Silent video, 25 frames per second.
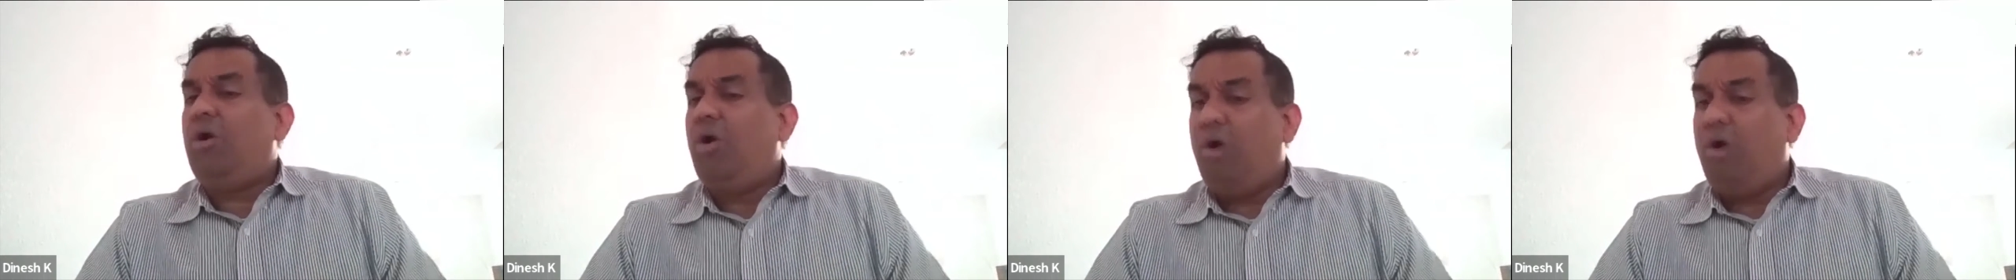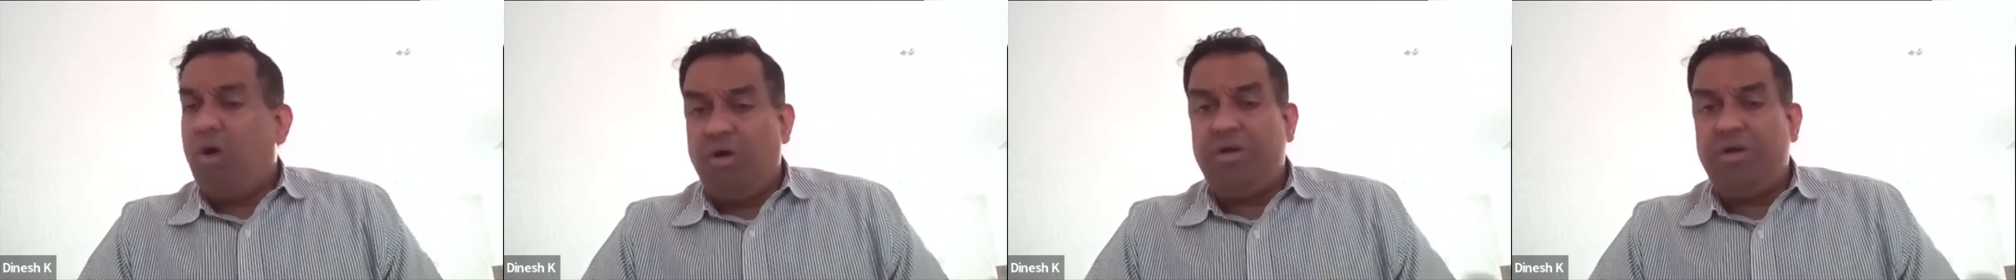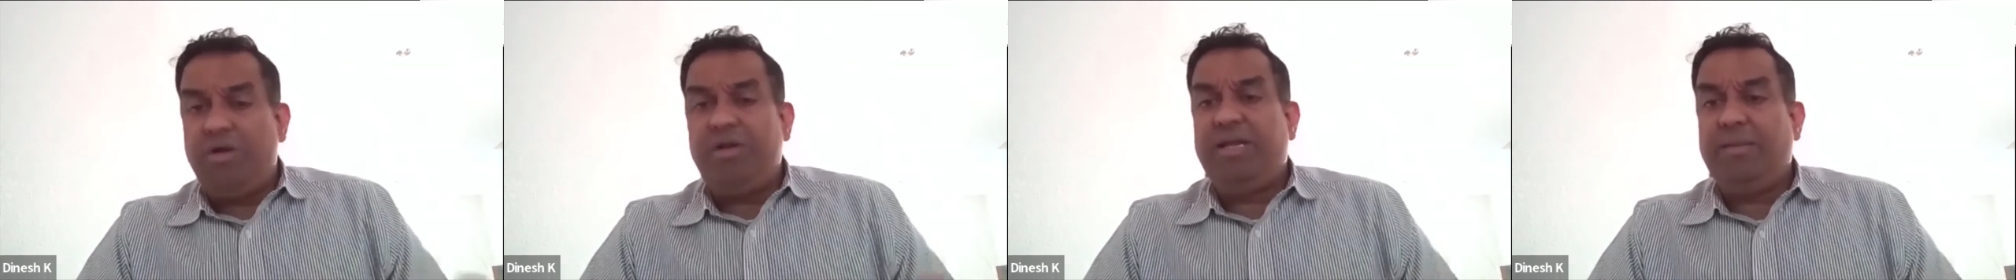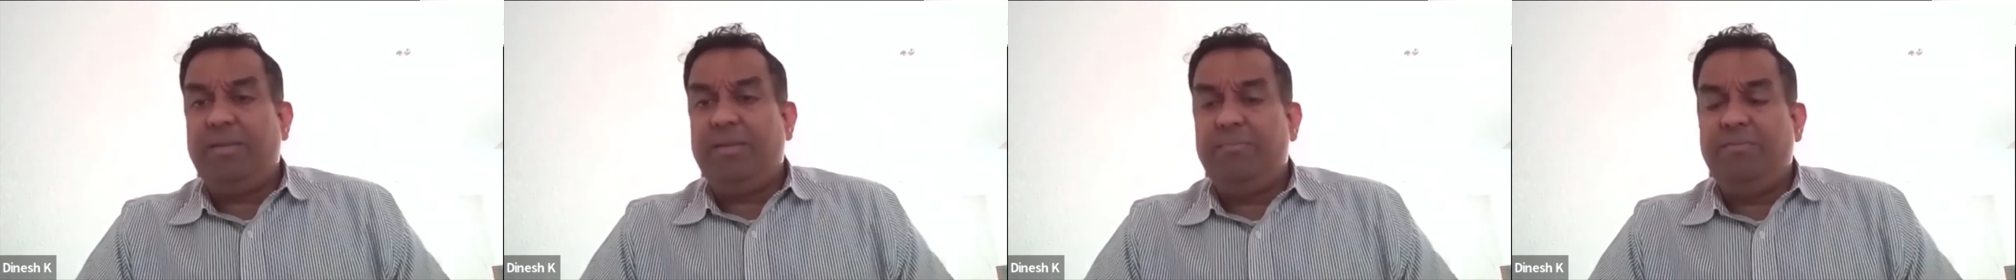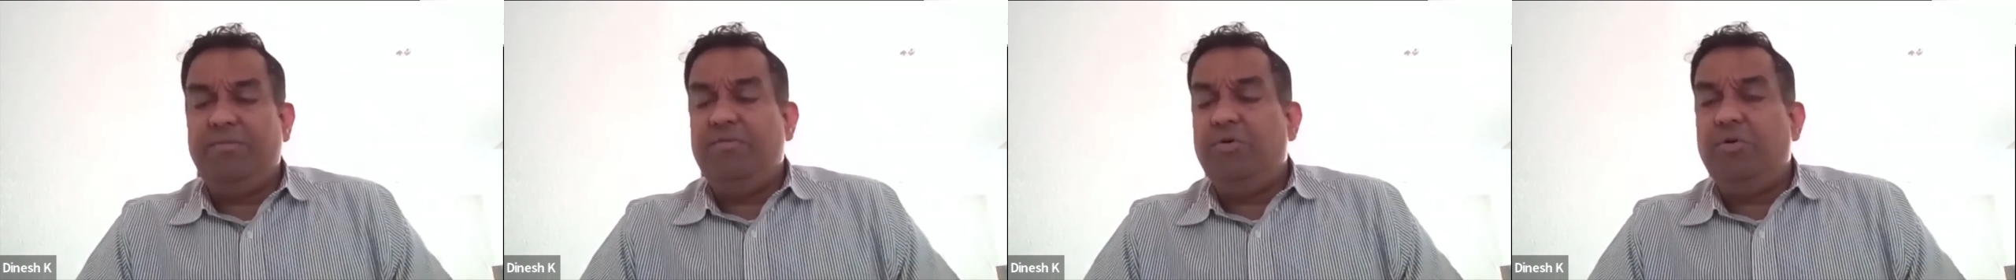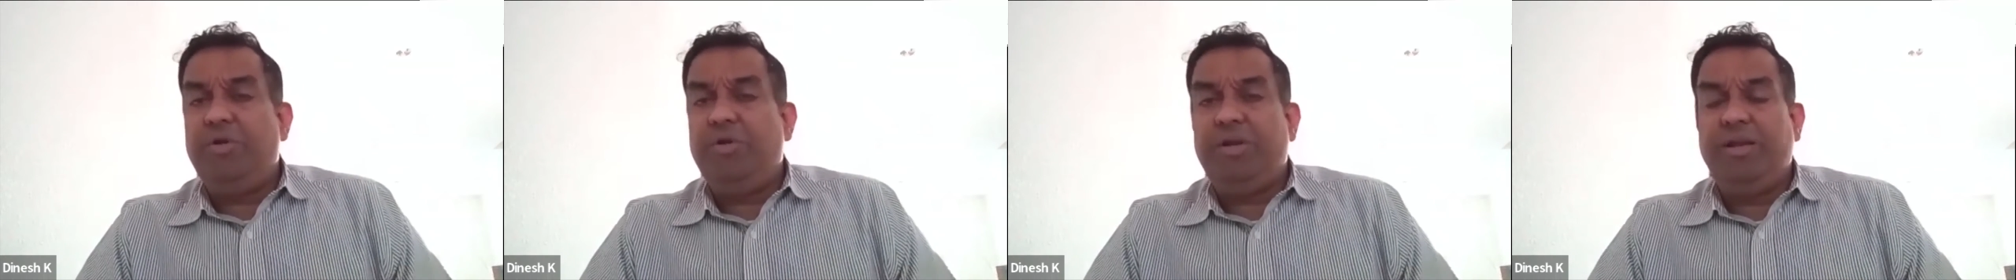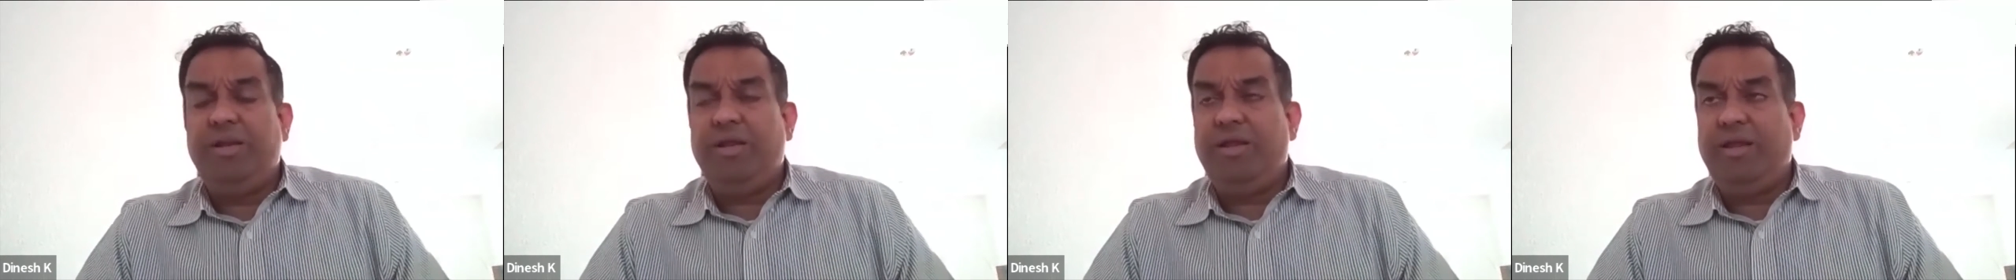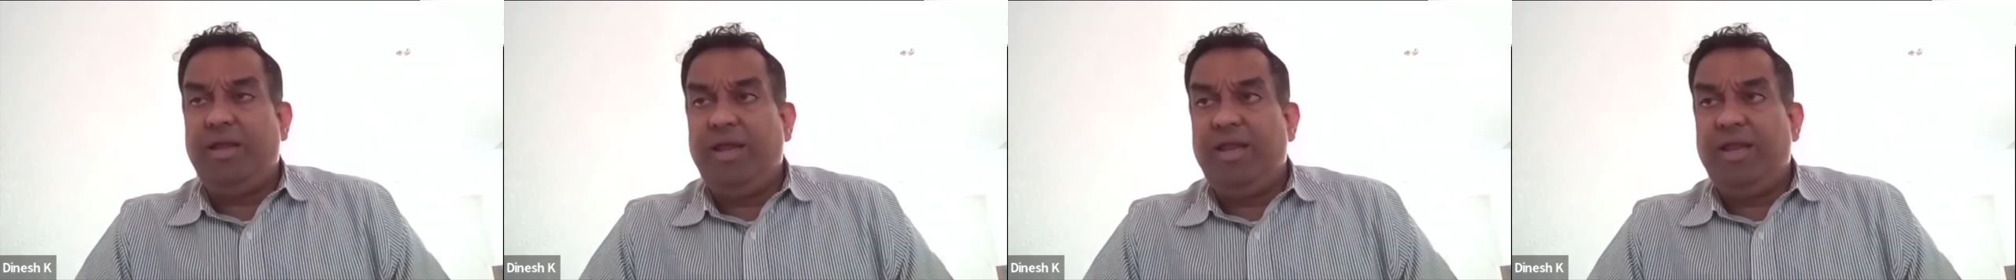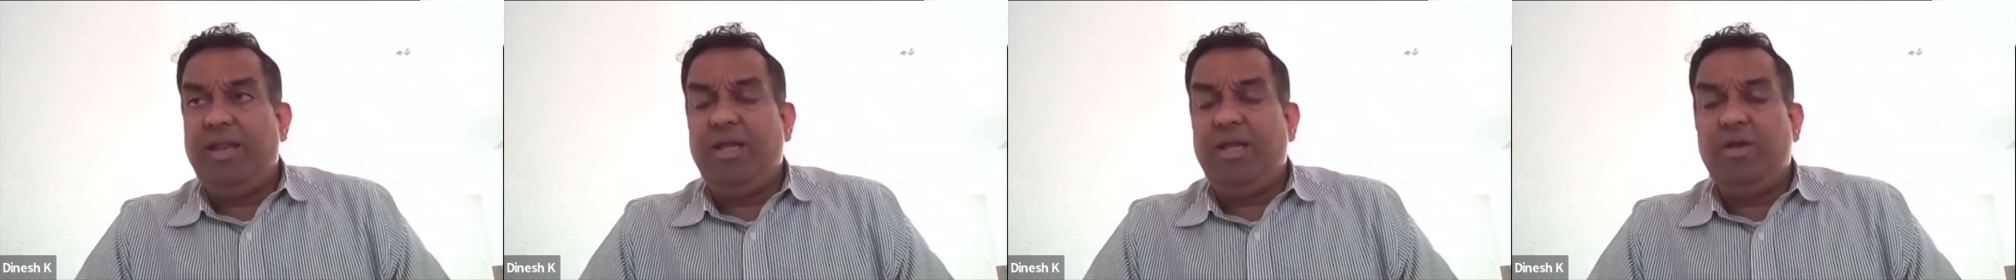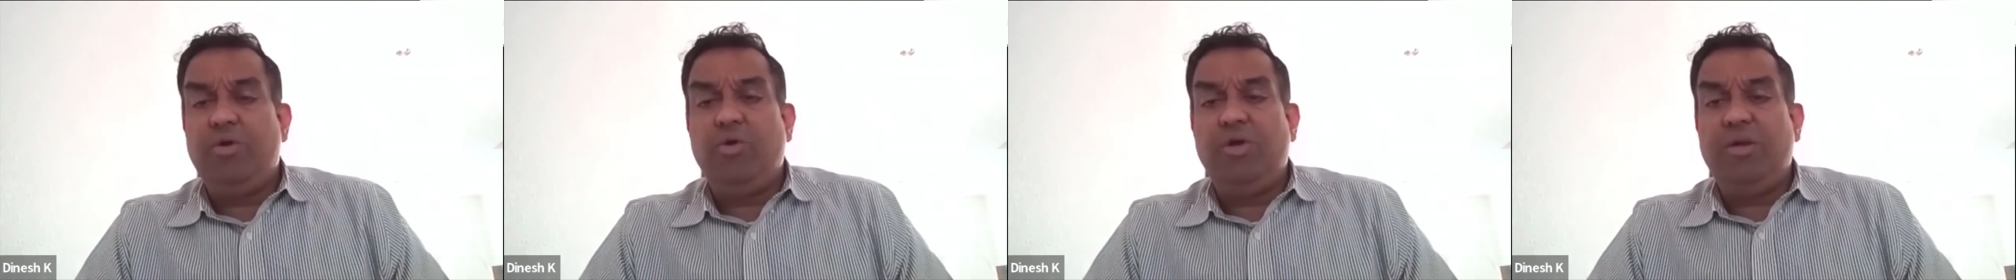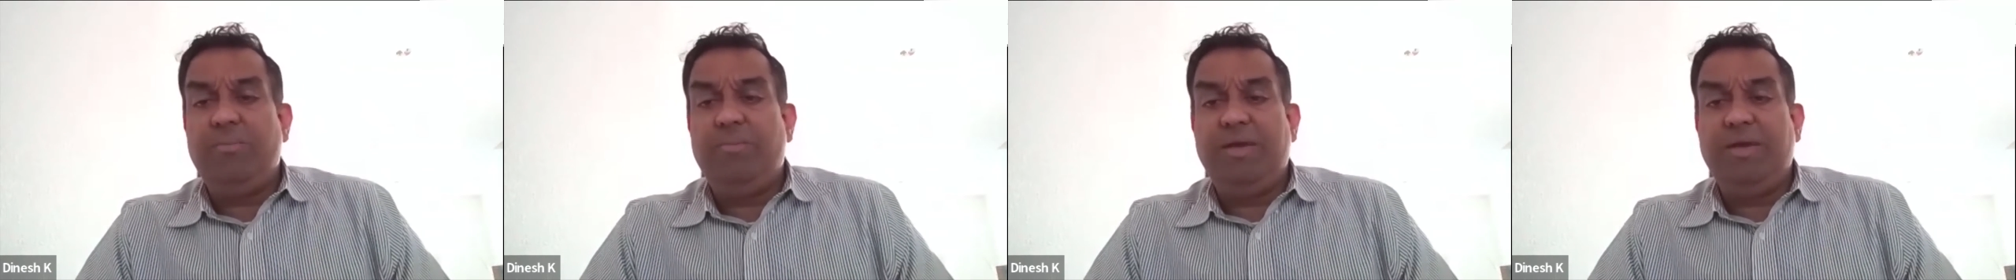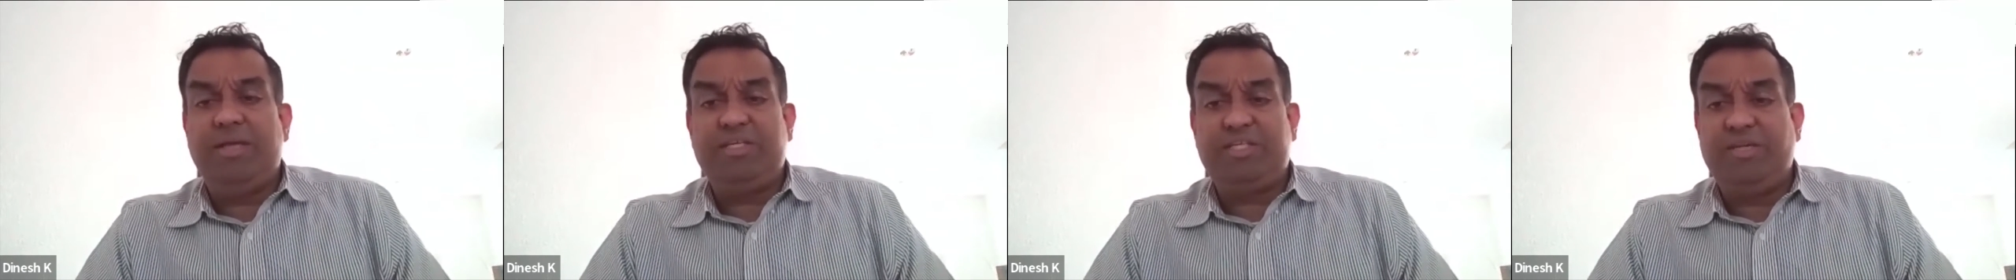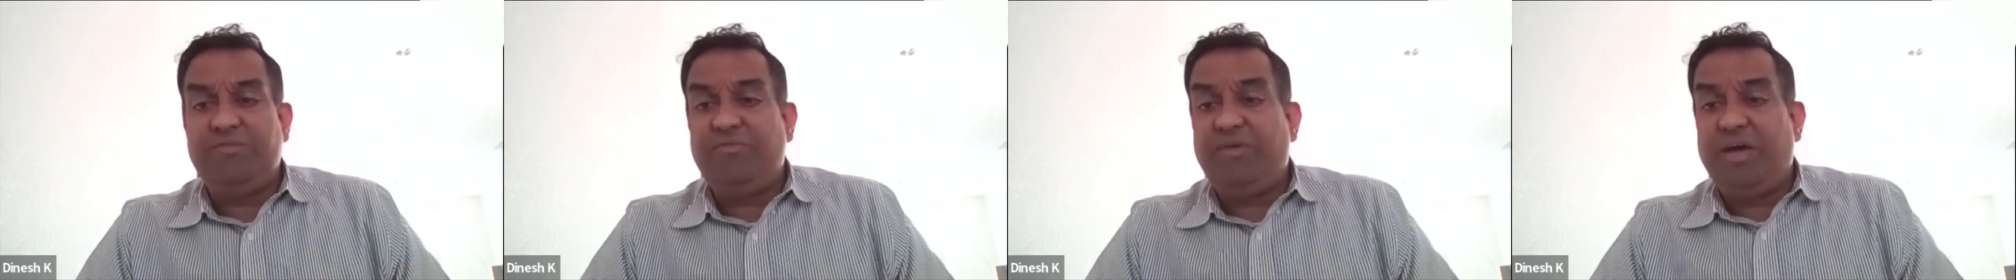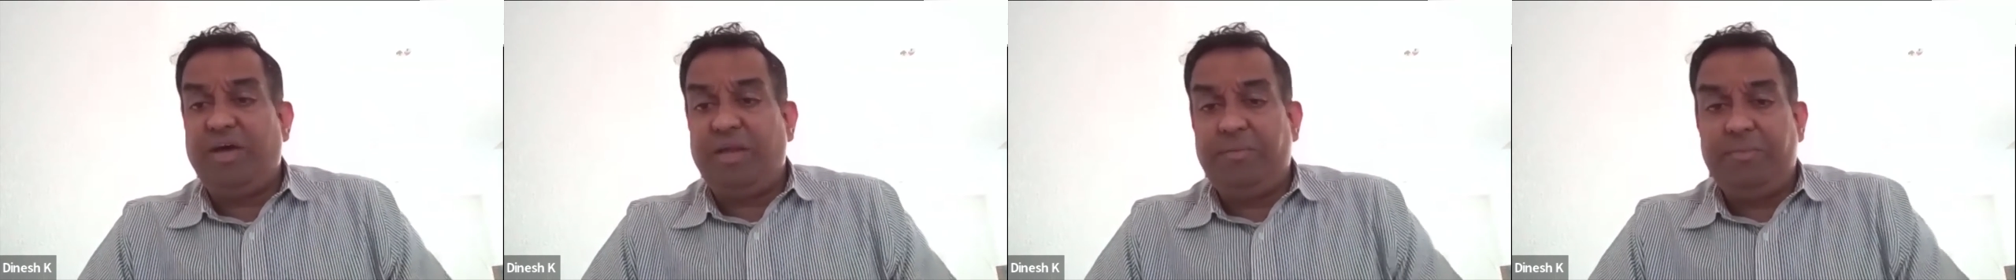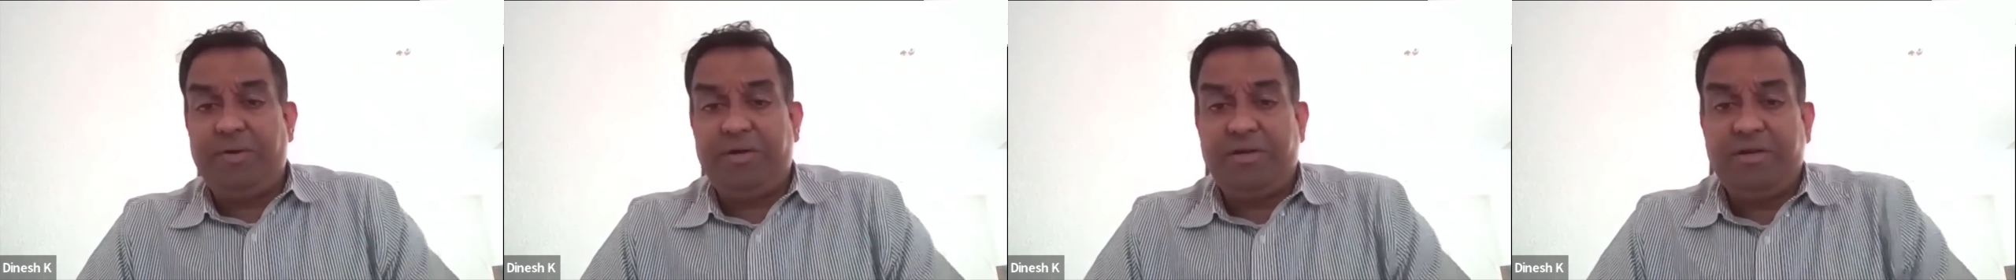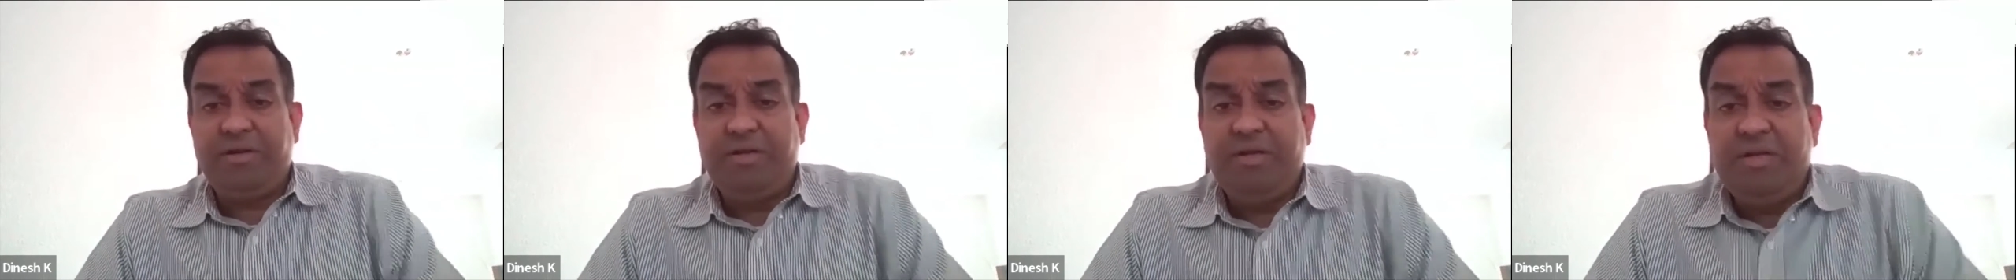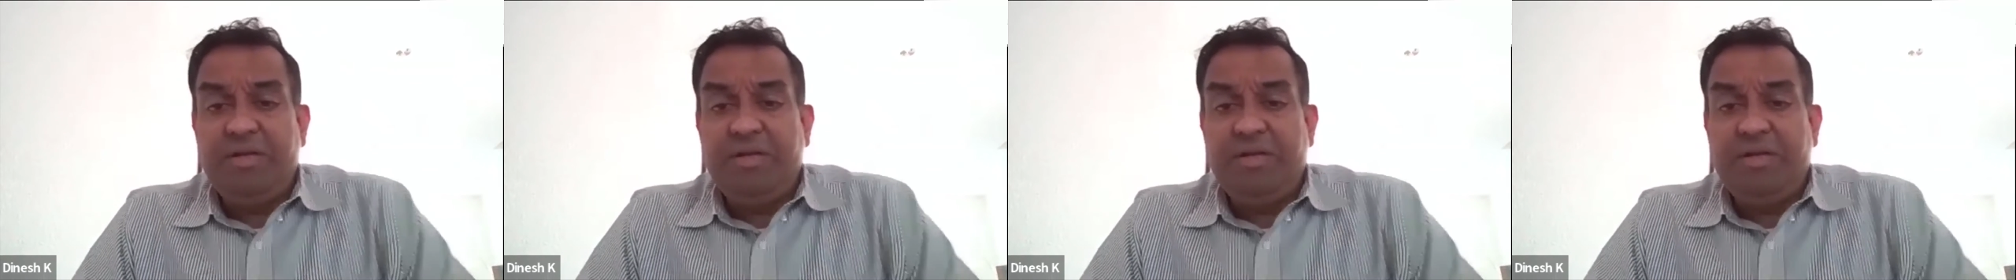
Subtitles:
or it can be viewed in a GUI-based environment.